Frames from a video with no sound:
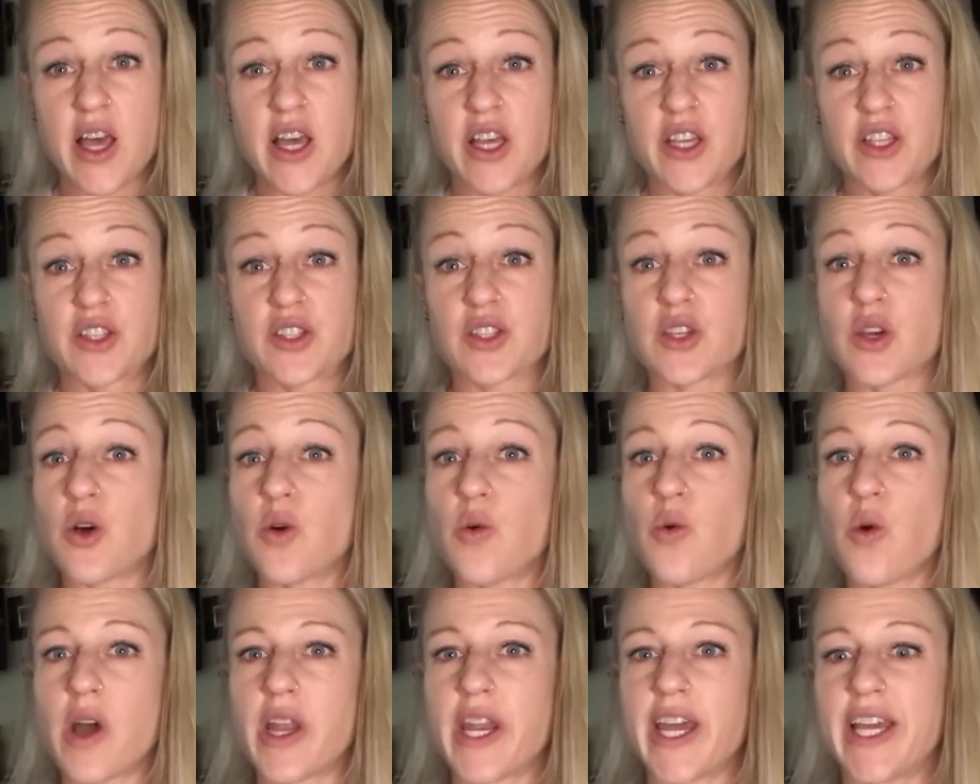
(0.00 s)
So
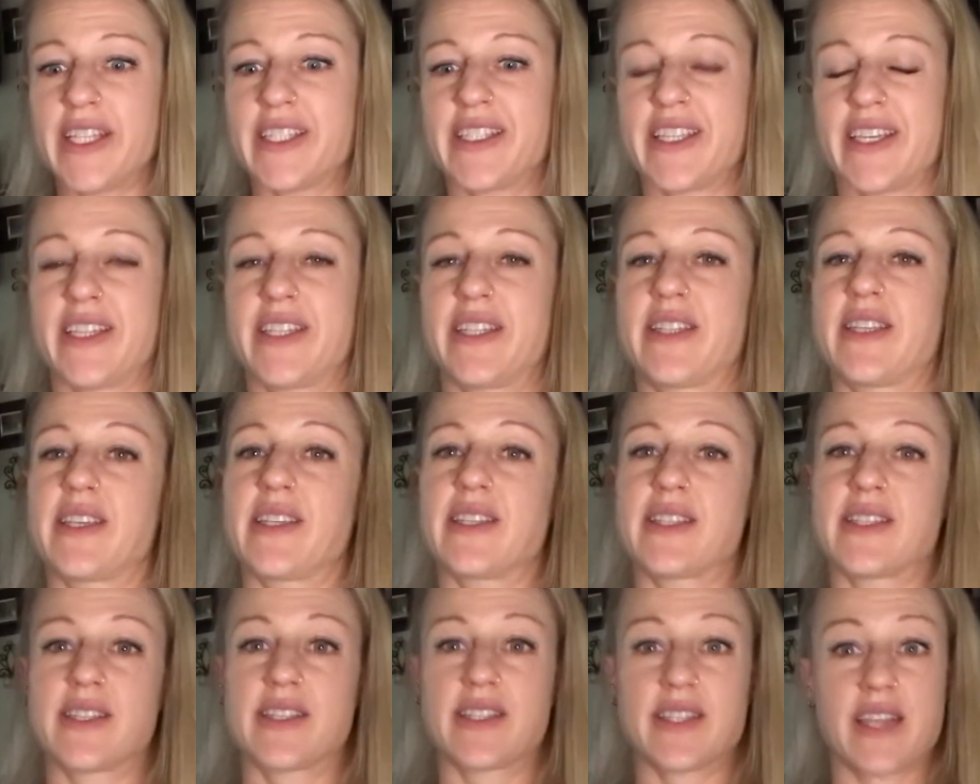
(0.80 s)
what I did to
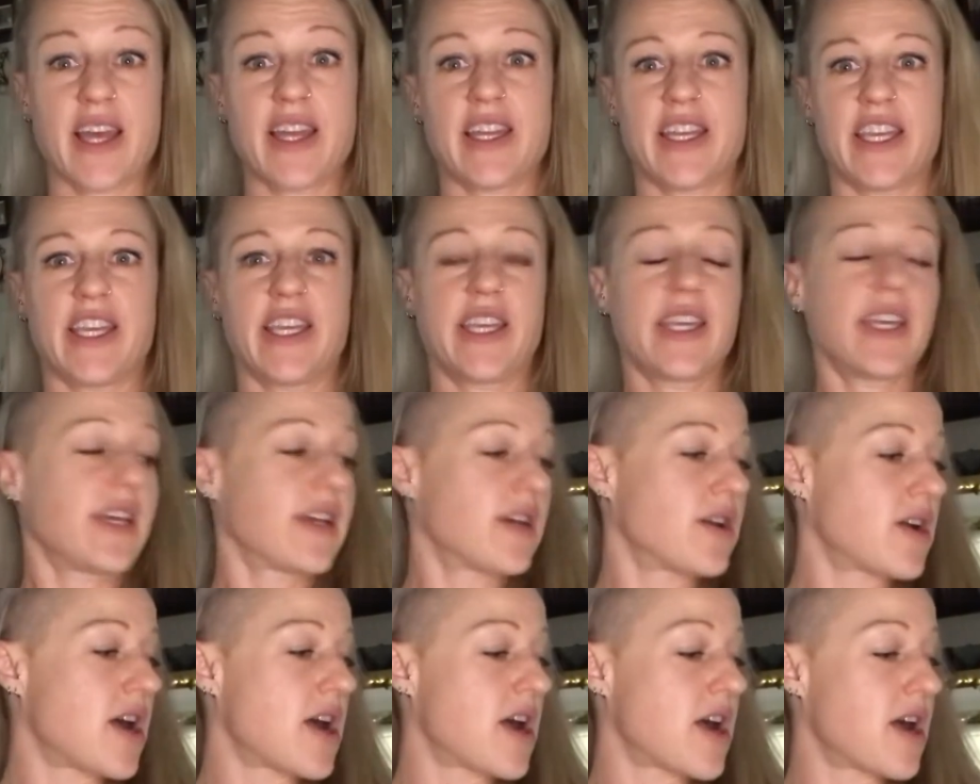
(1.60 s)
study,
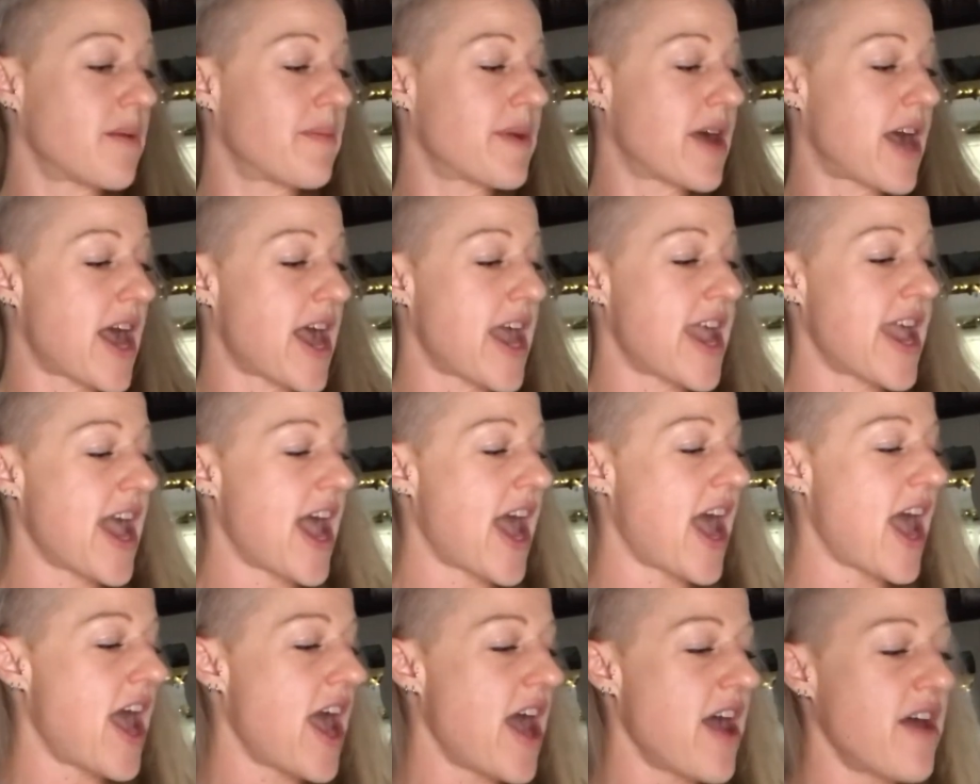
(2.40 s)
I
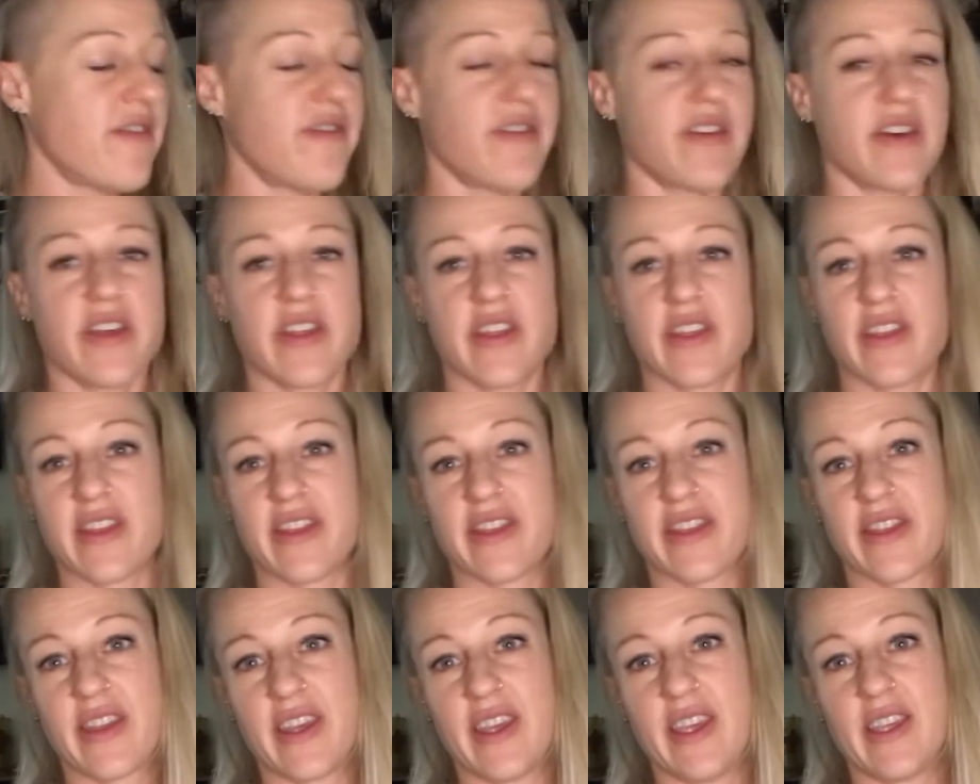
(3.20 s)
have
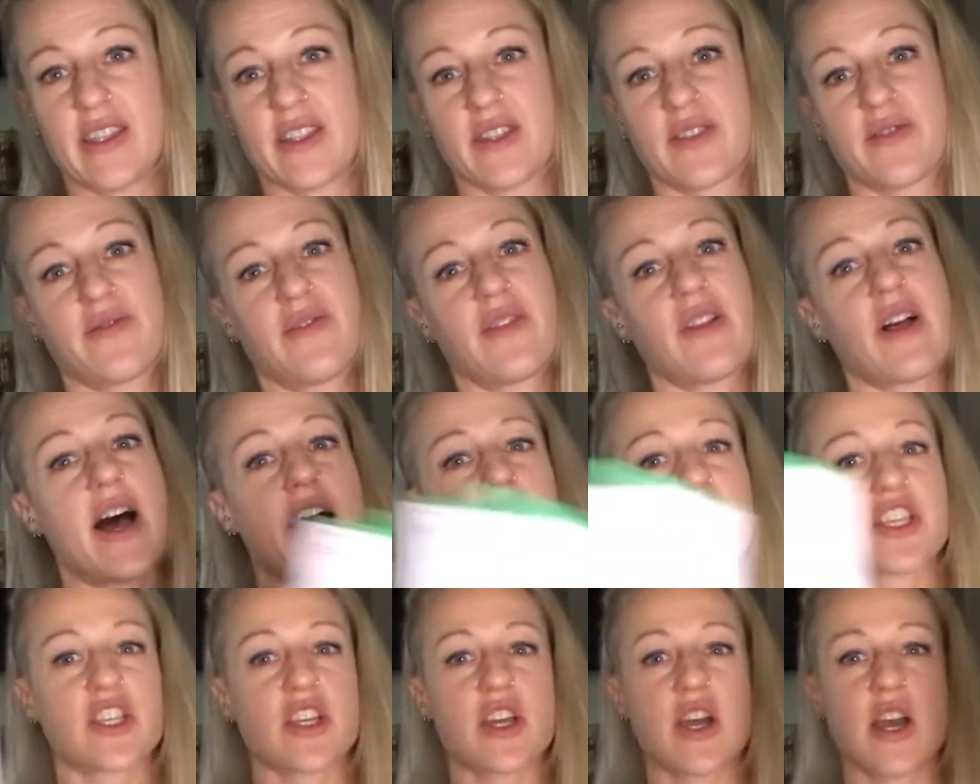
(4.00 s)
these
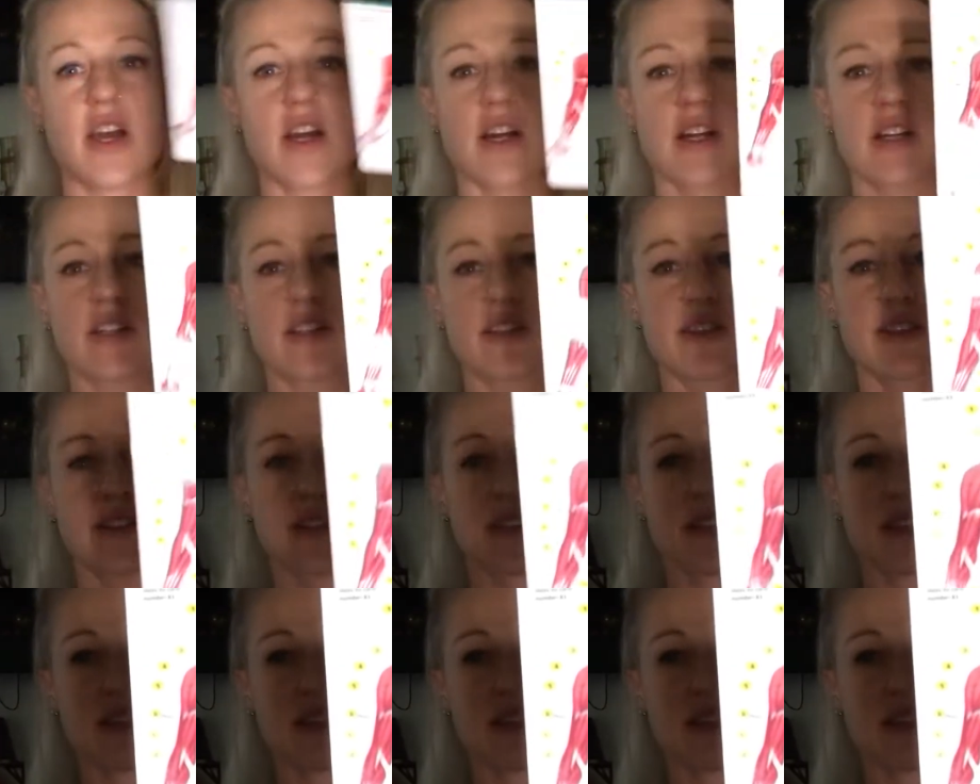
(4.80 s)
flashcards.